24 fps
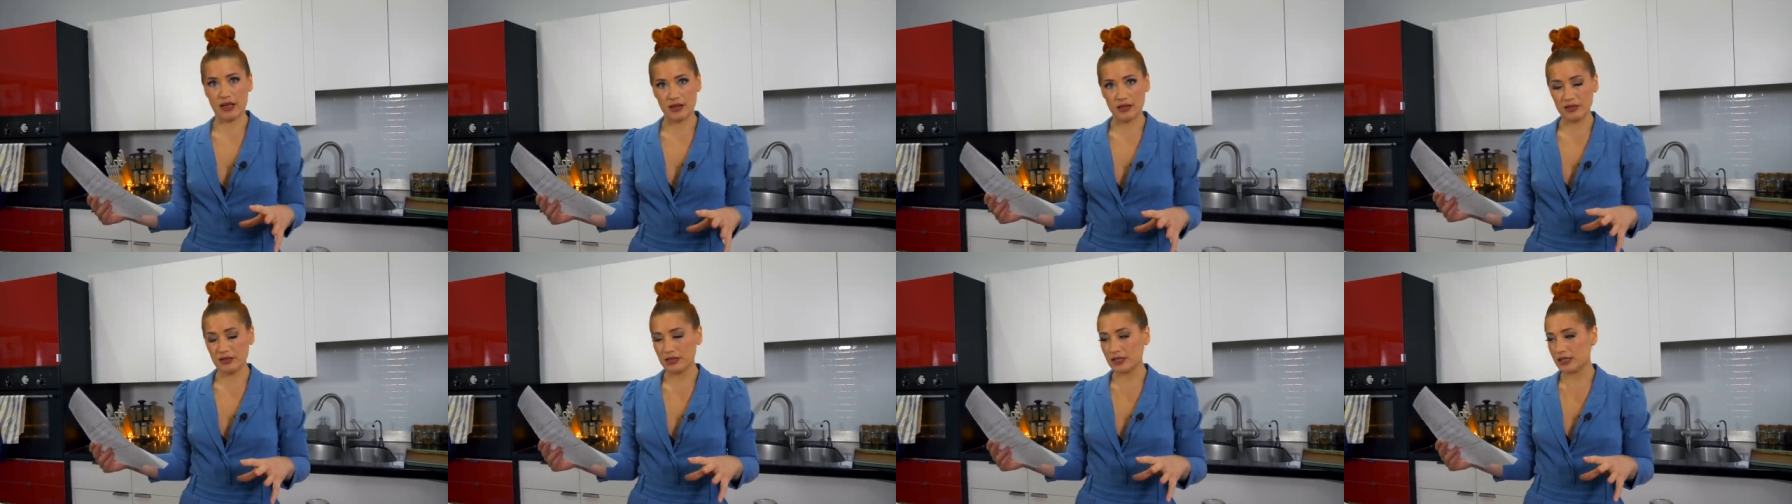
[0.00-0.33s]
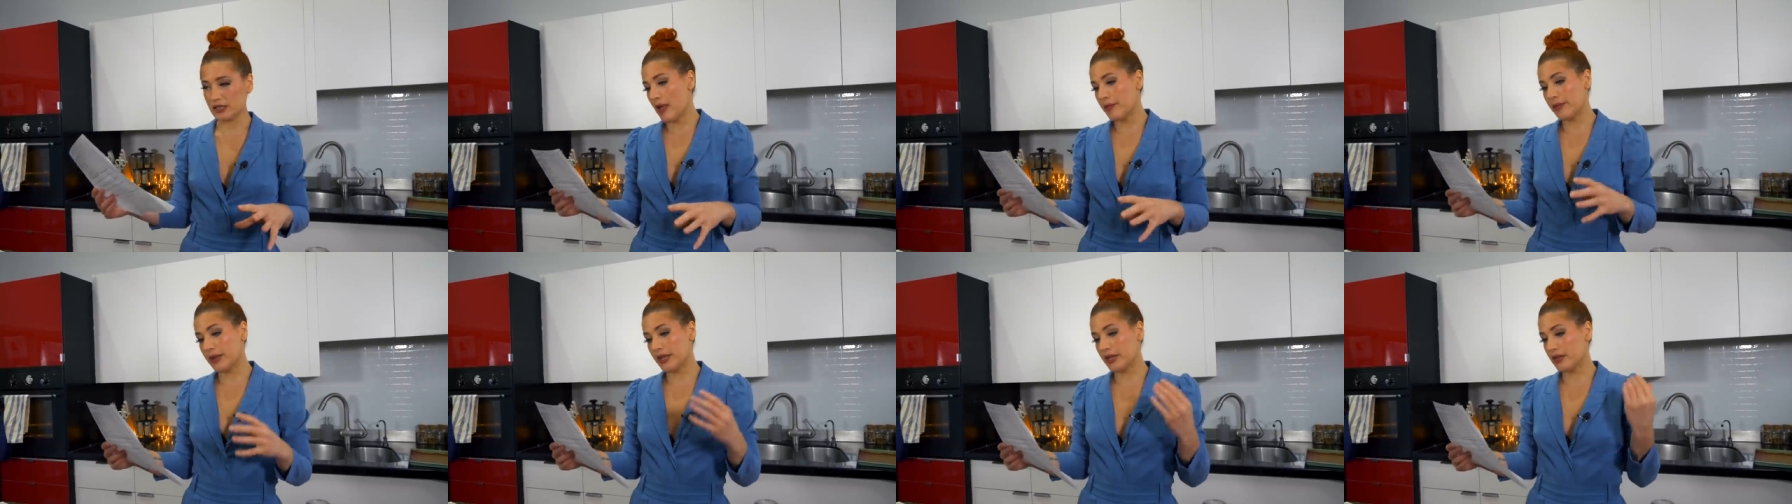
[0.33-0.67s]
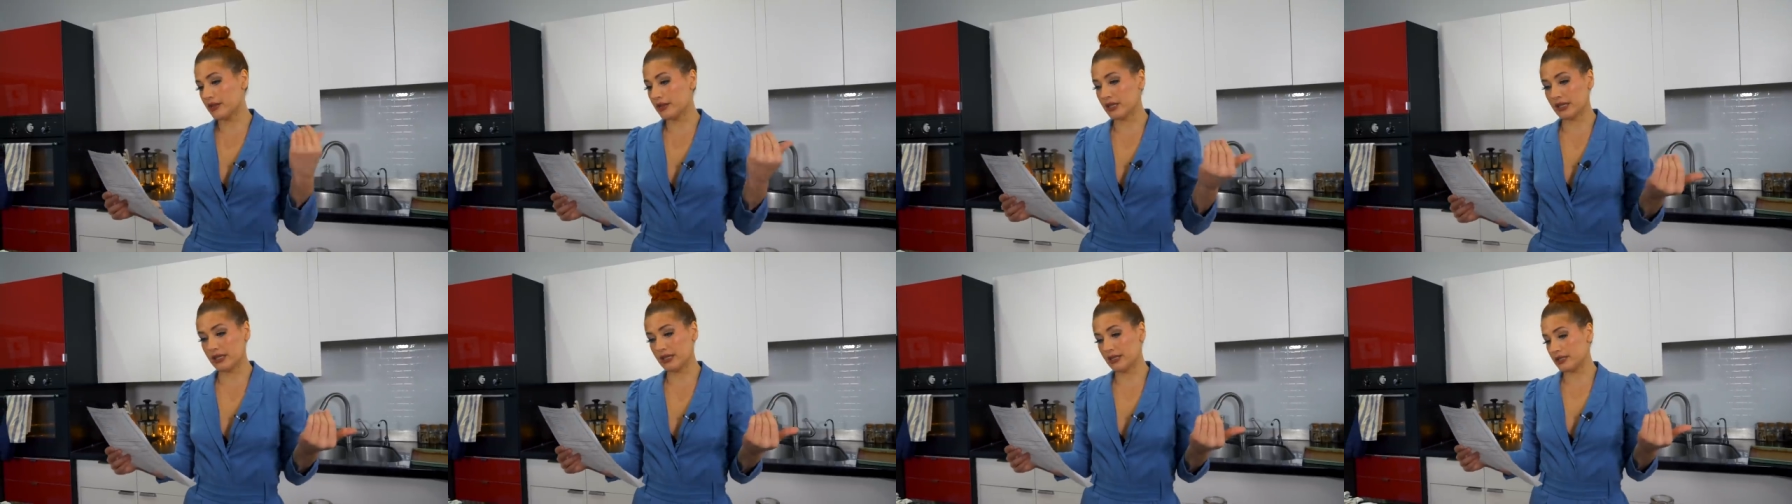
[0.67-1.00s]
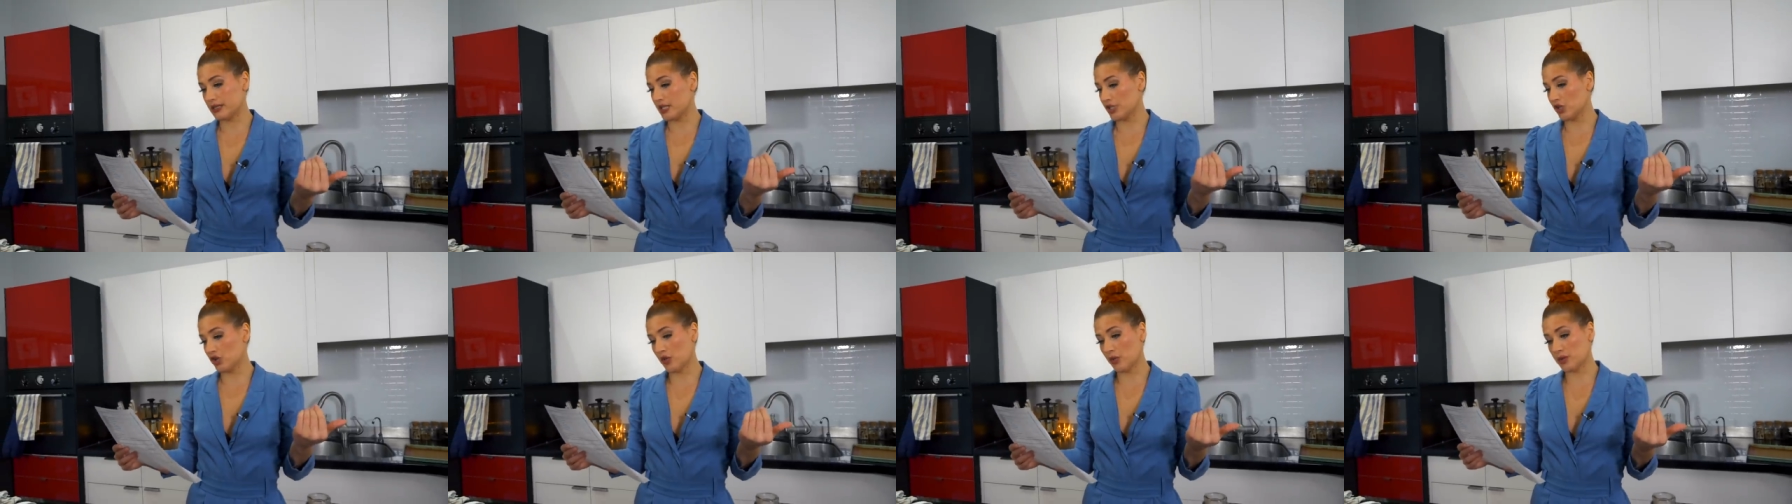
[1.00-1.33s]
else. I mean, the
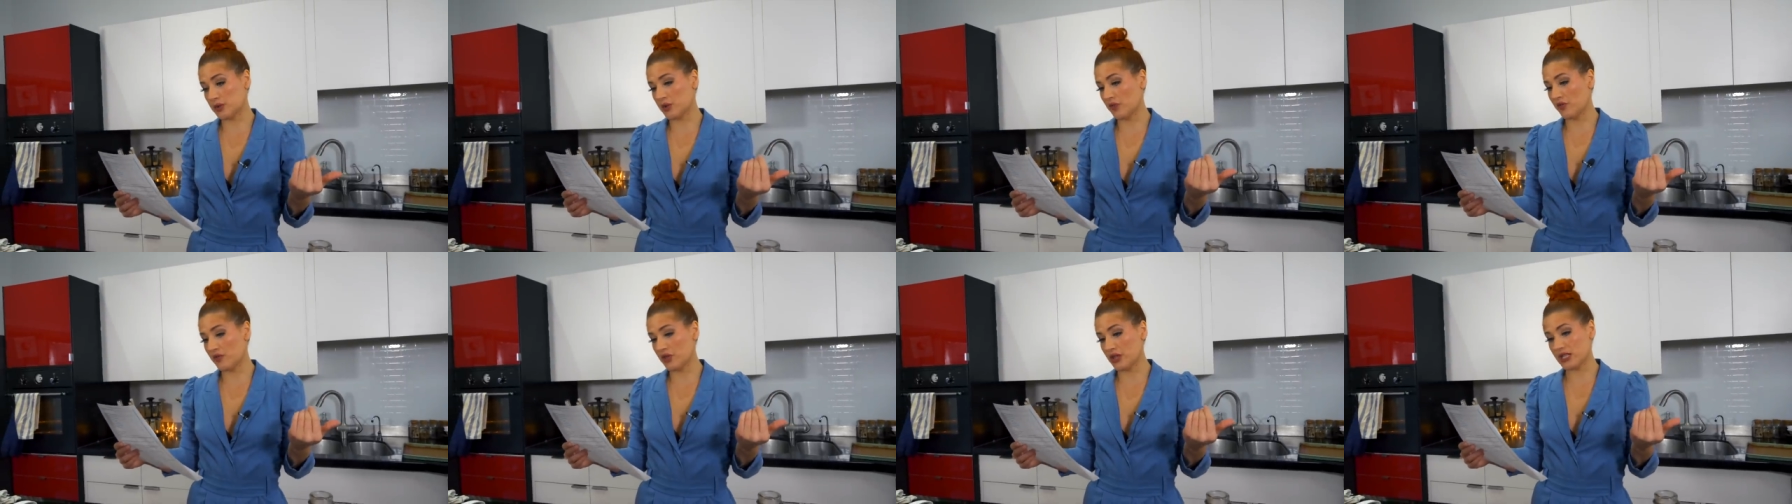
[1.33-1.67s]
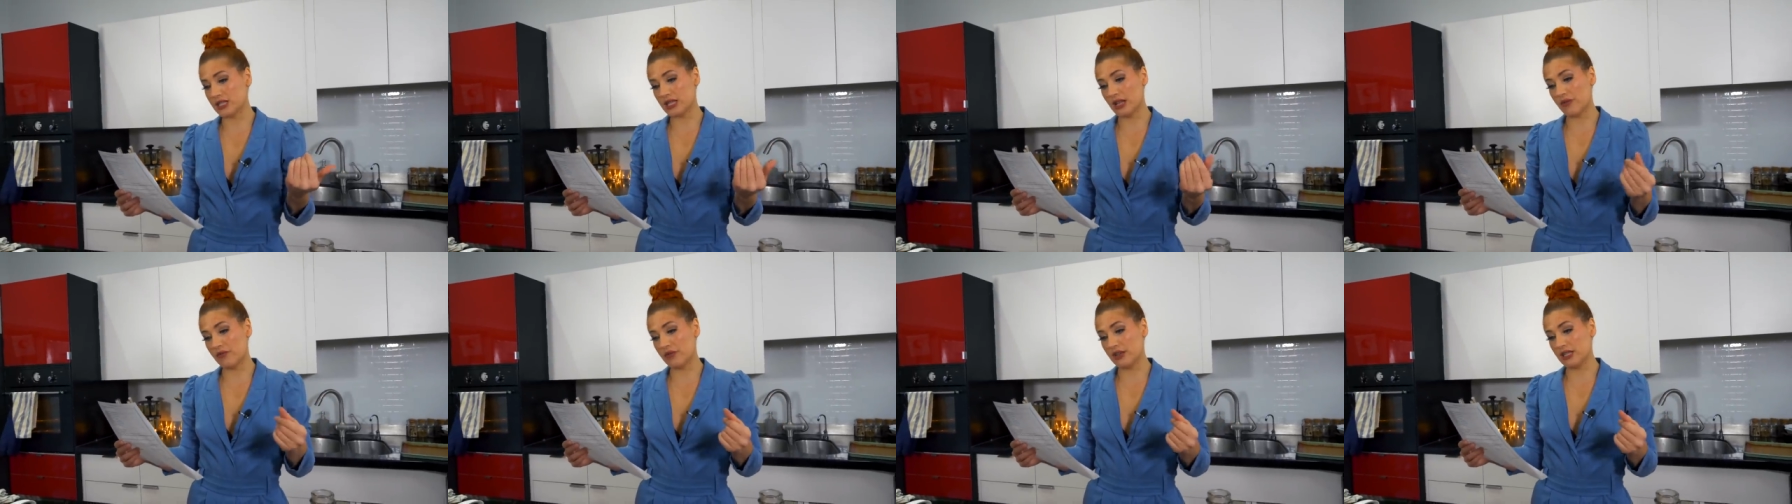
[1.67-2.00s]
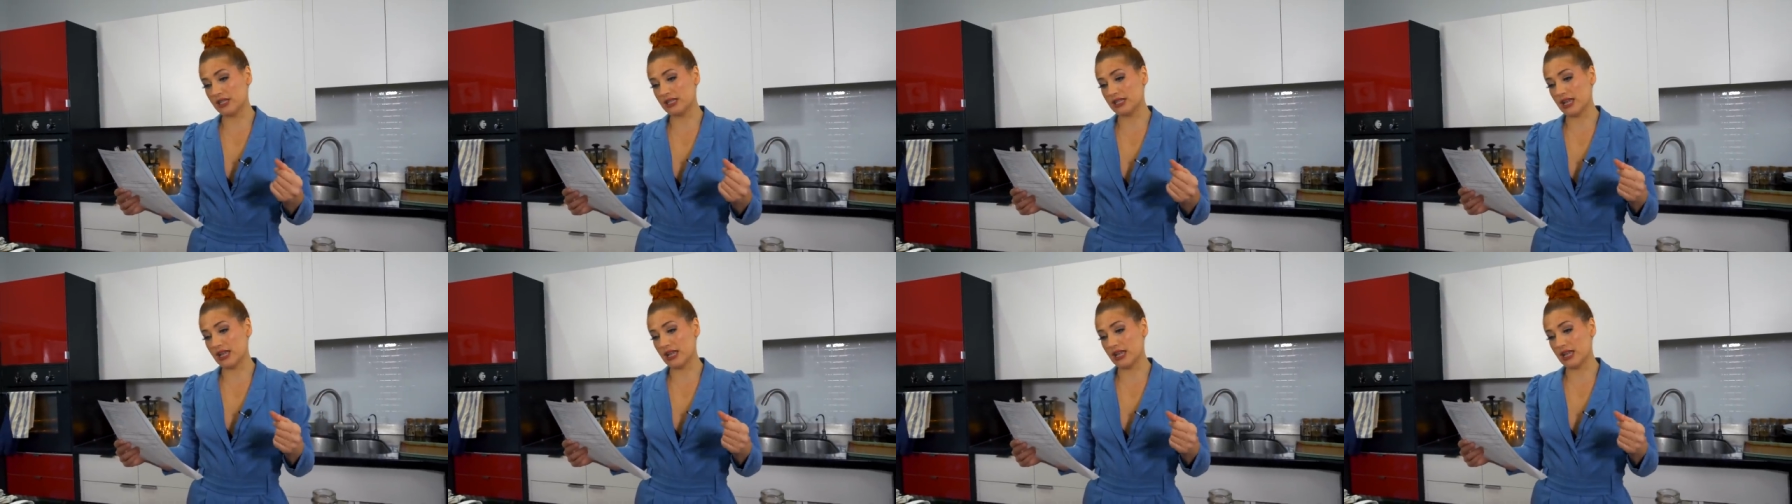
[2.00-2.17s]
description for this definitely